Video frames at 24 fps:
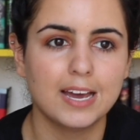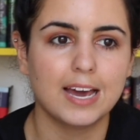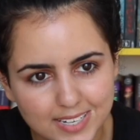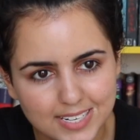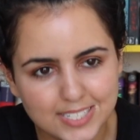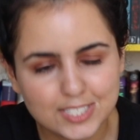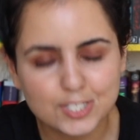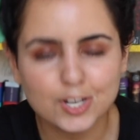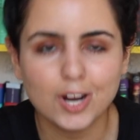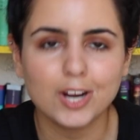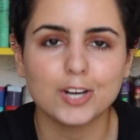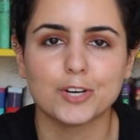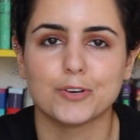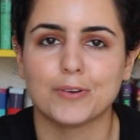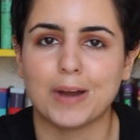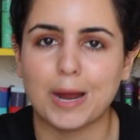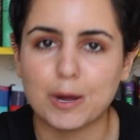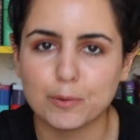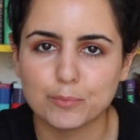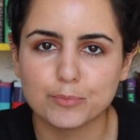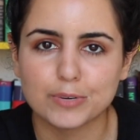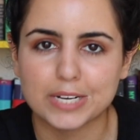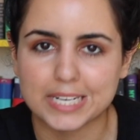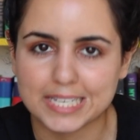It's not
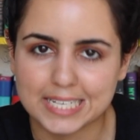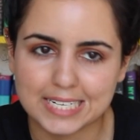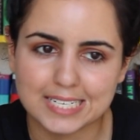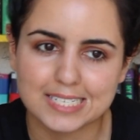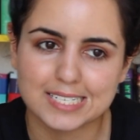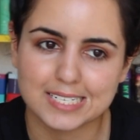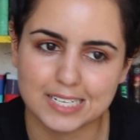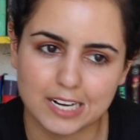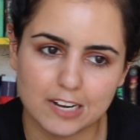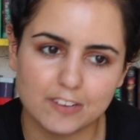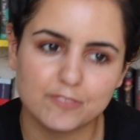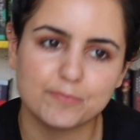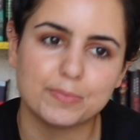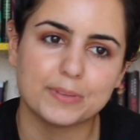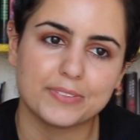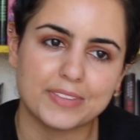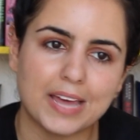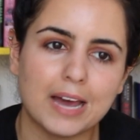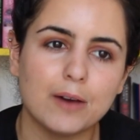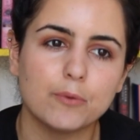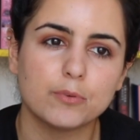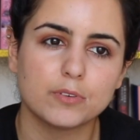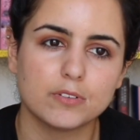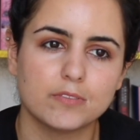groundbreaking stuff, but
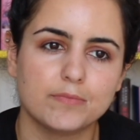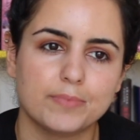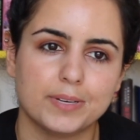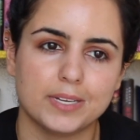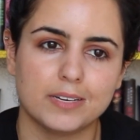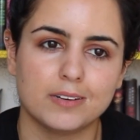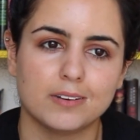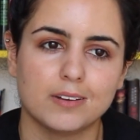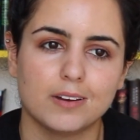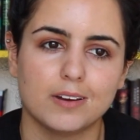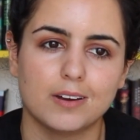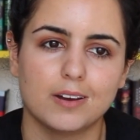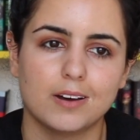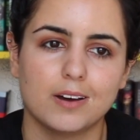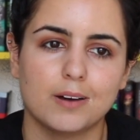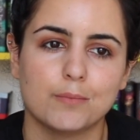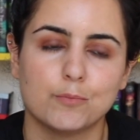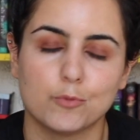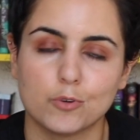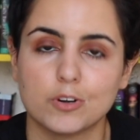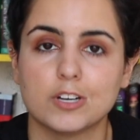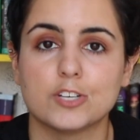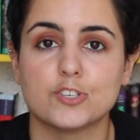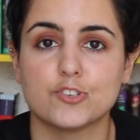that would have been a
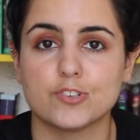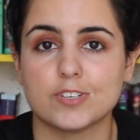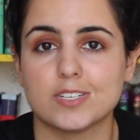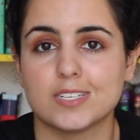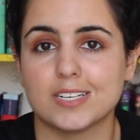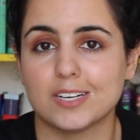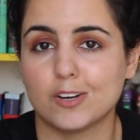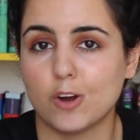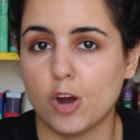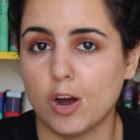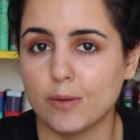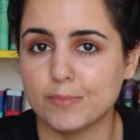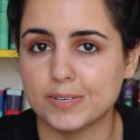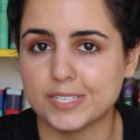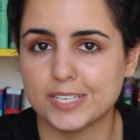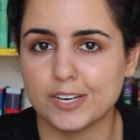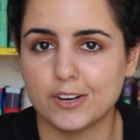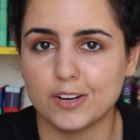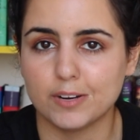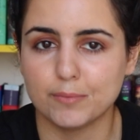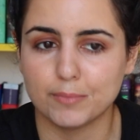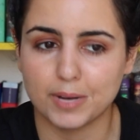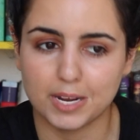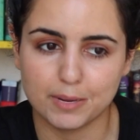more interesting
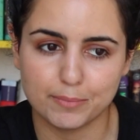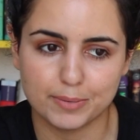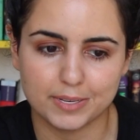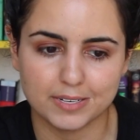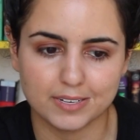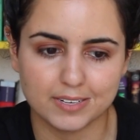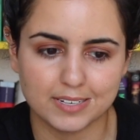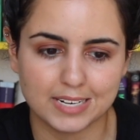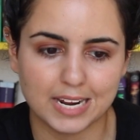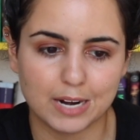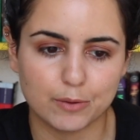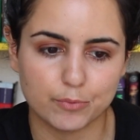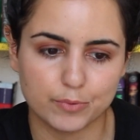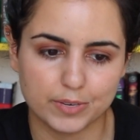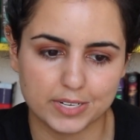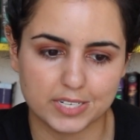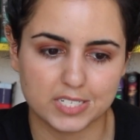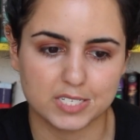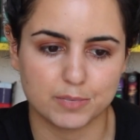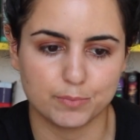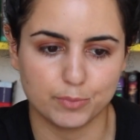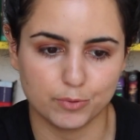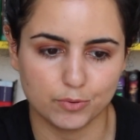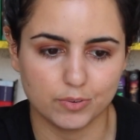commentary in my opinion had we
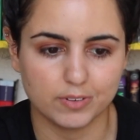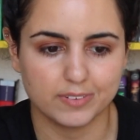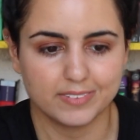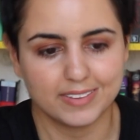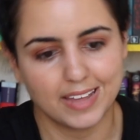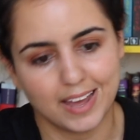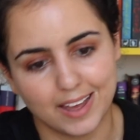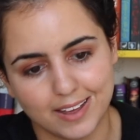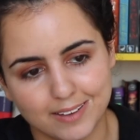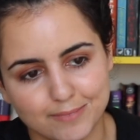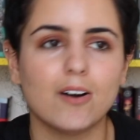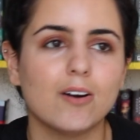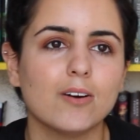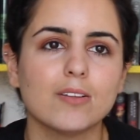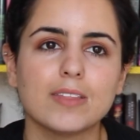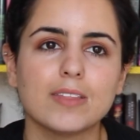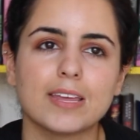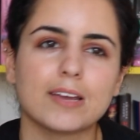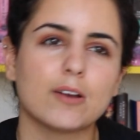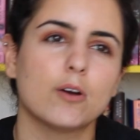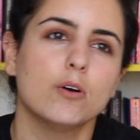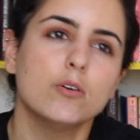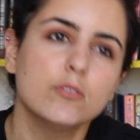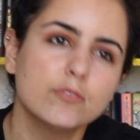explored that.
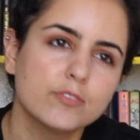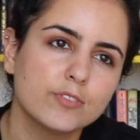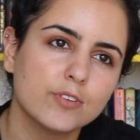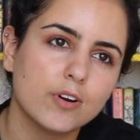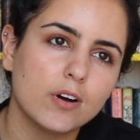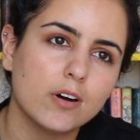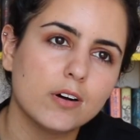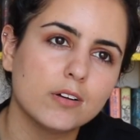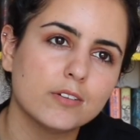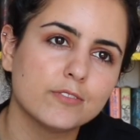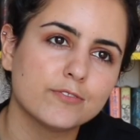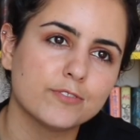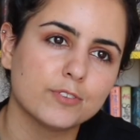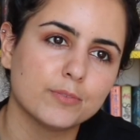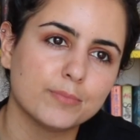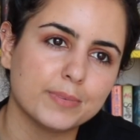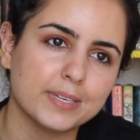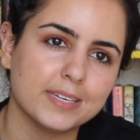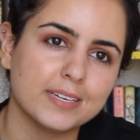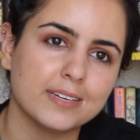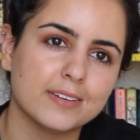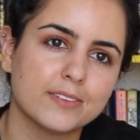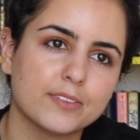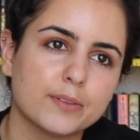Like overall for
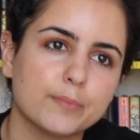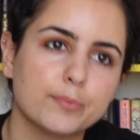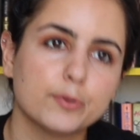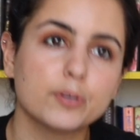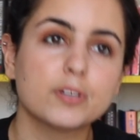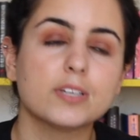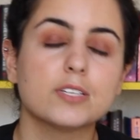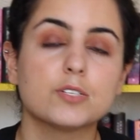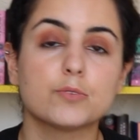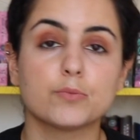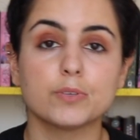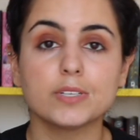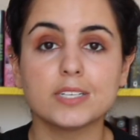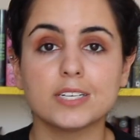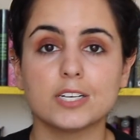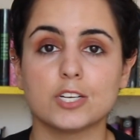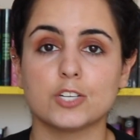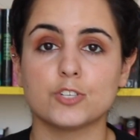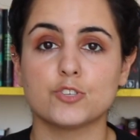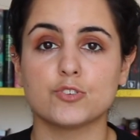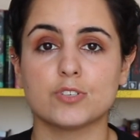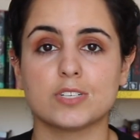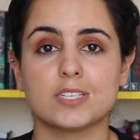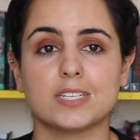me, the book is really
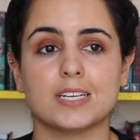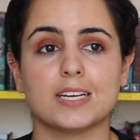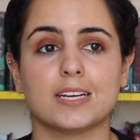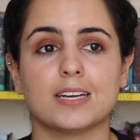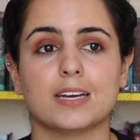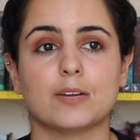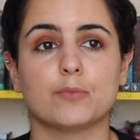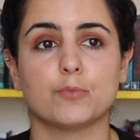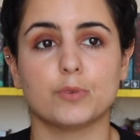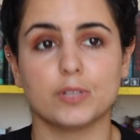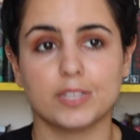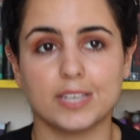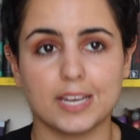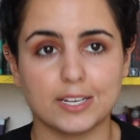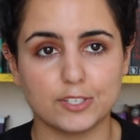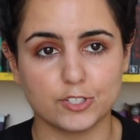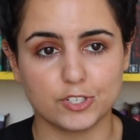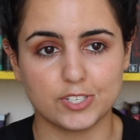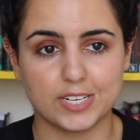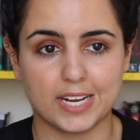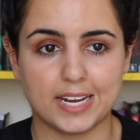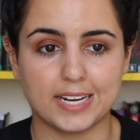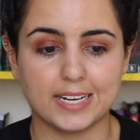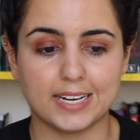interesting and really
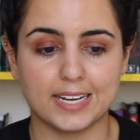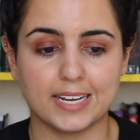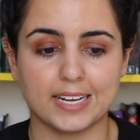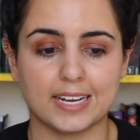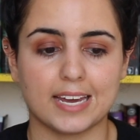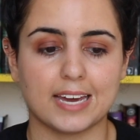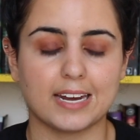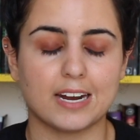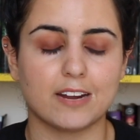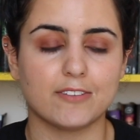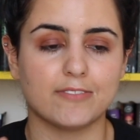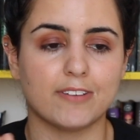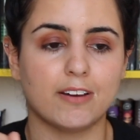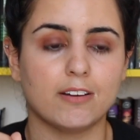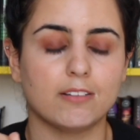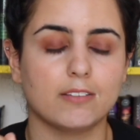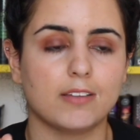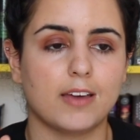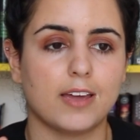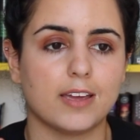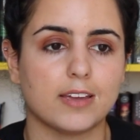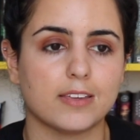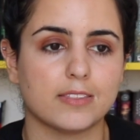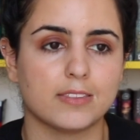entertaining, and I felt
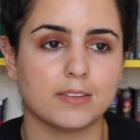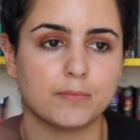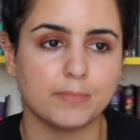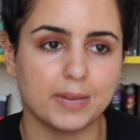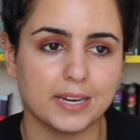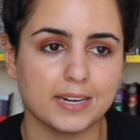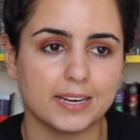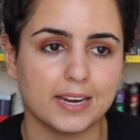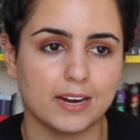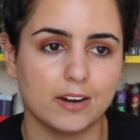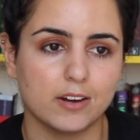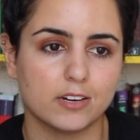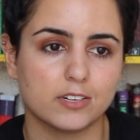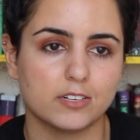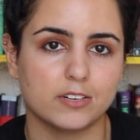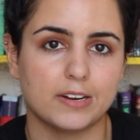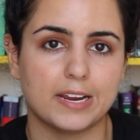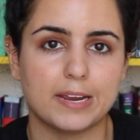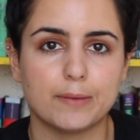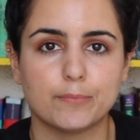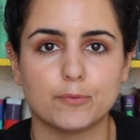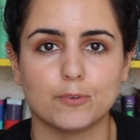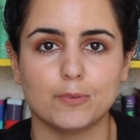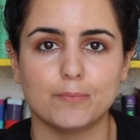like the main character,
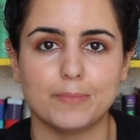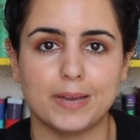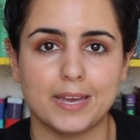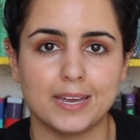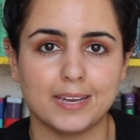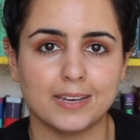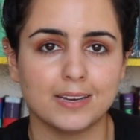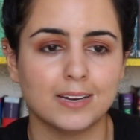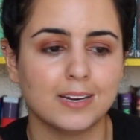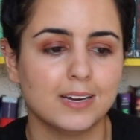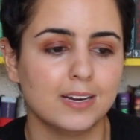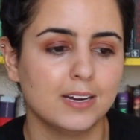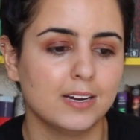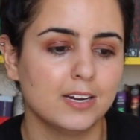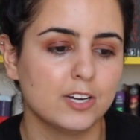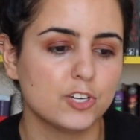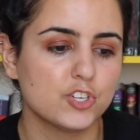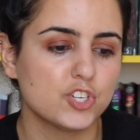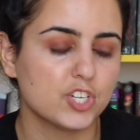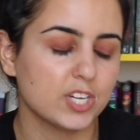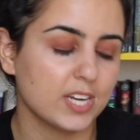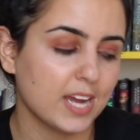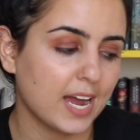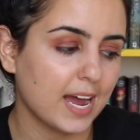April May,
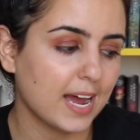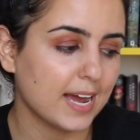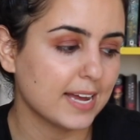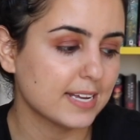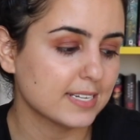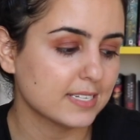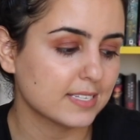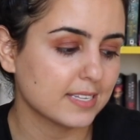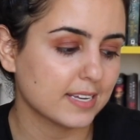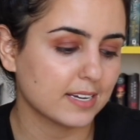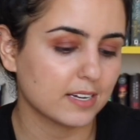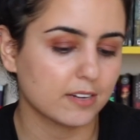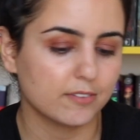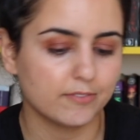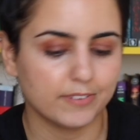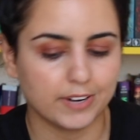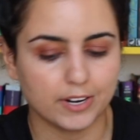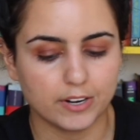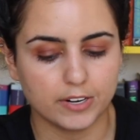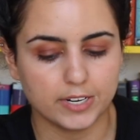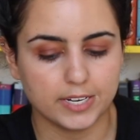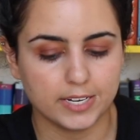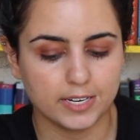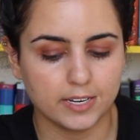she has like a
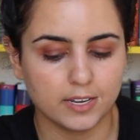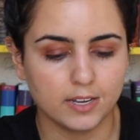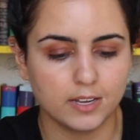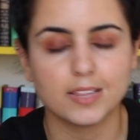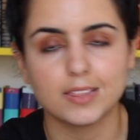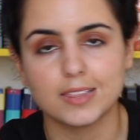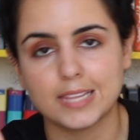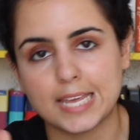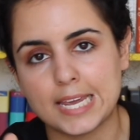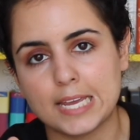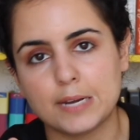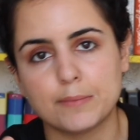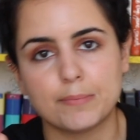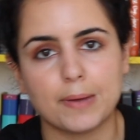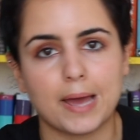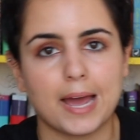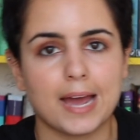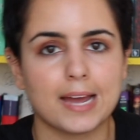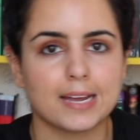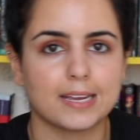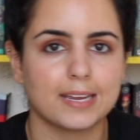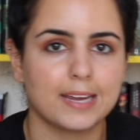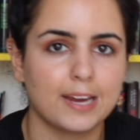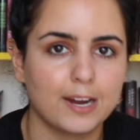very laid
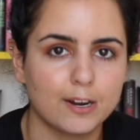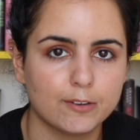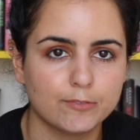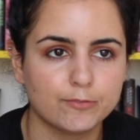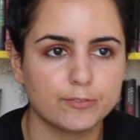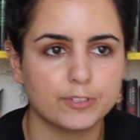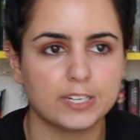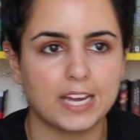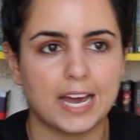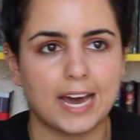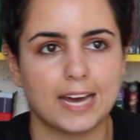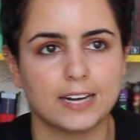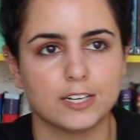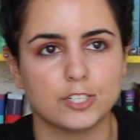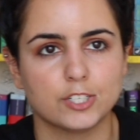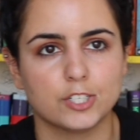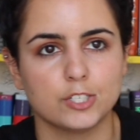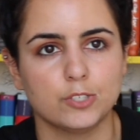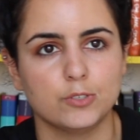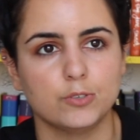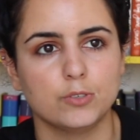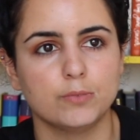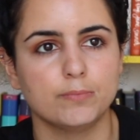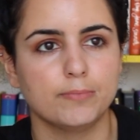back, carefree
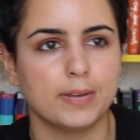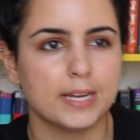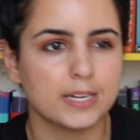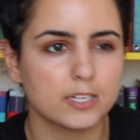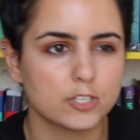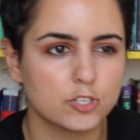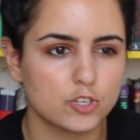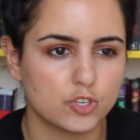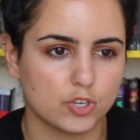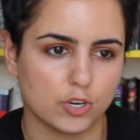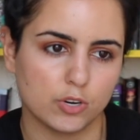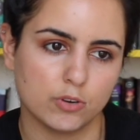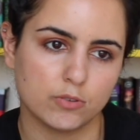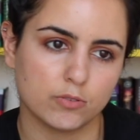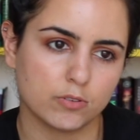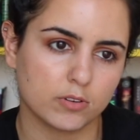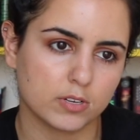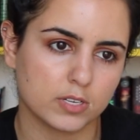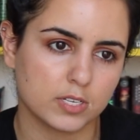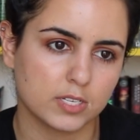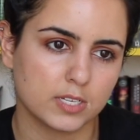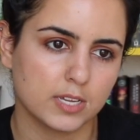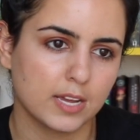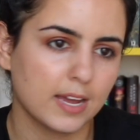attitude, makes
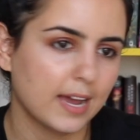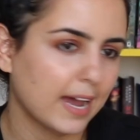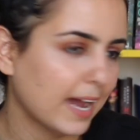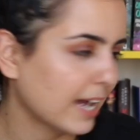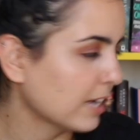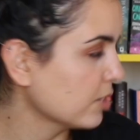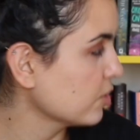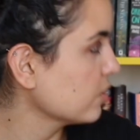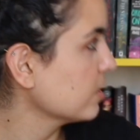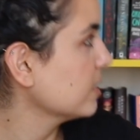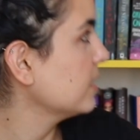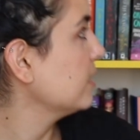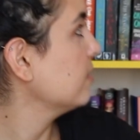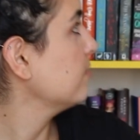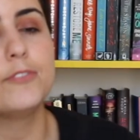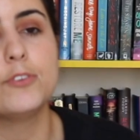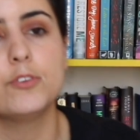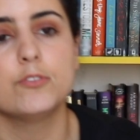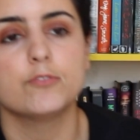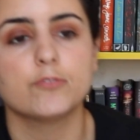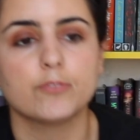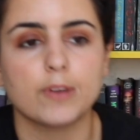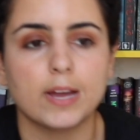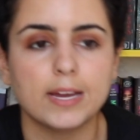jokes. Actually, if
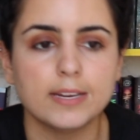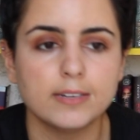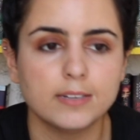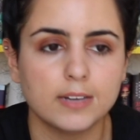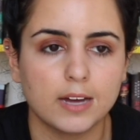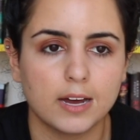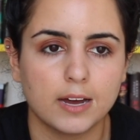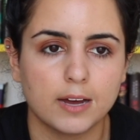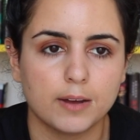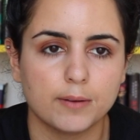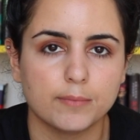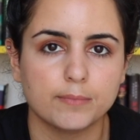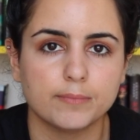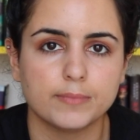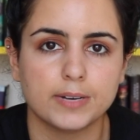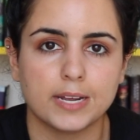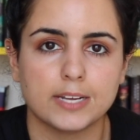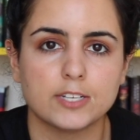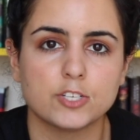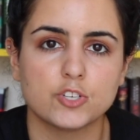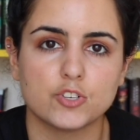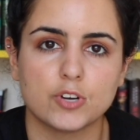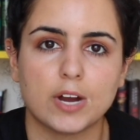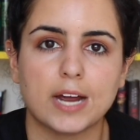you've read
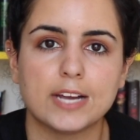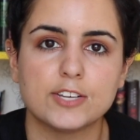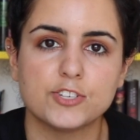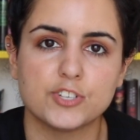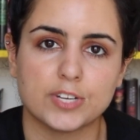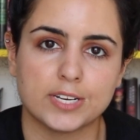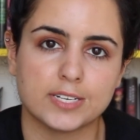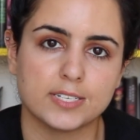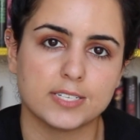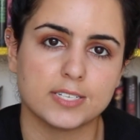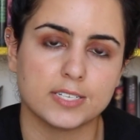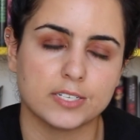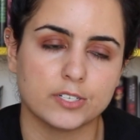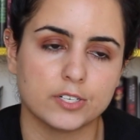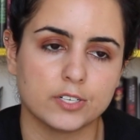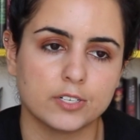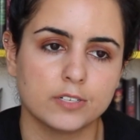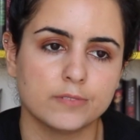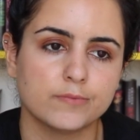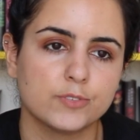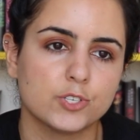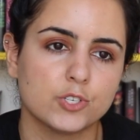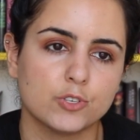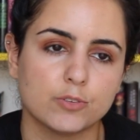Nice Try, Jane
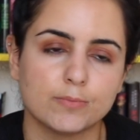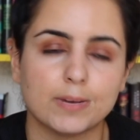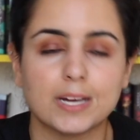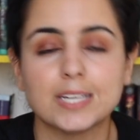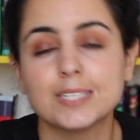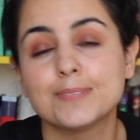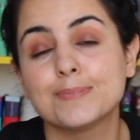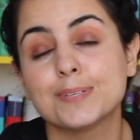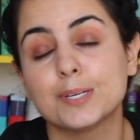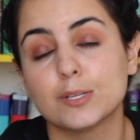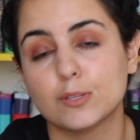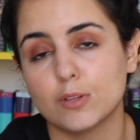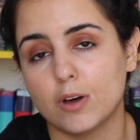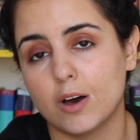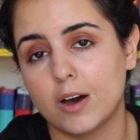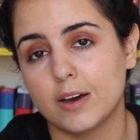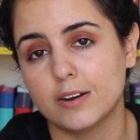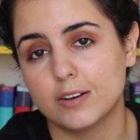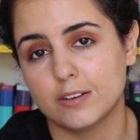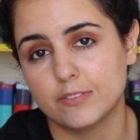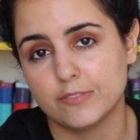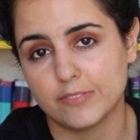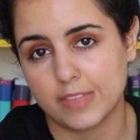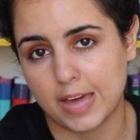Sinner, she reminds me a
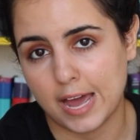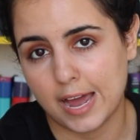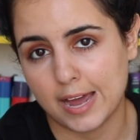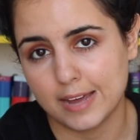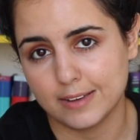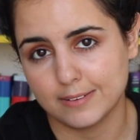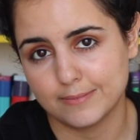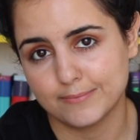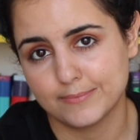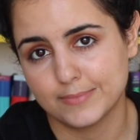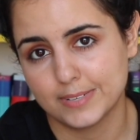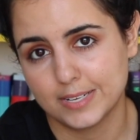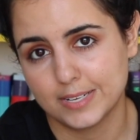lot of that